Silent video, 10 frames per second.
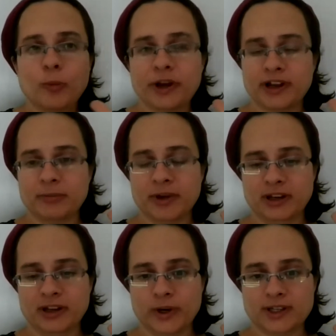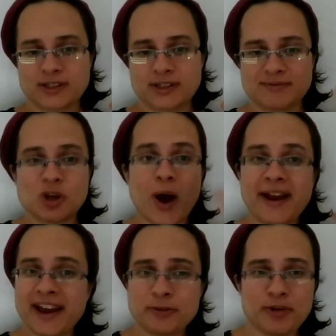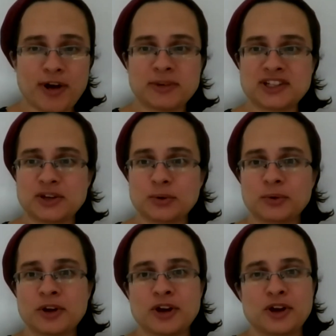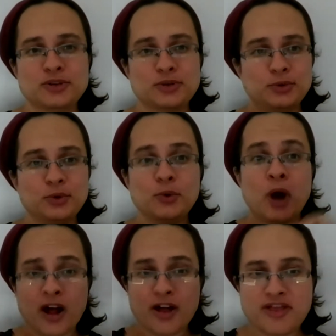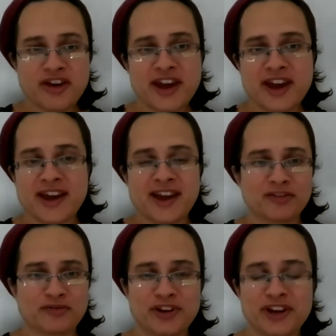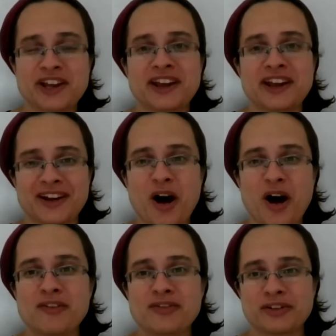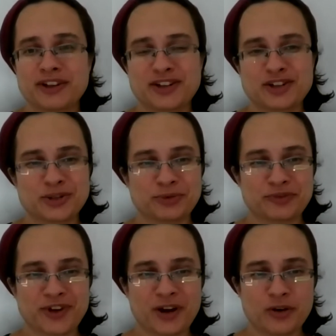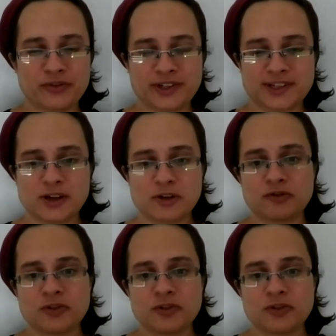open it many ways. So I can't promise you to do the reading of the relationship of Yaakov and Esau.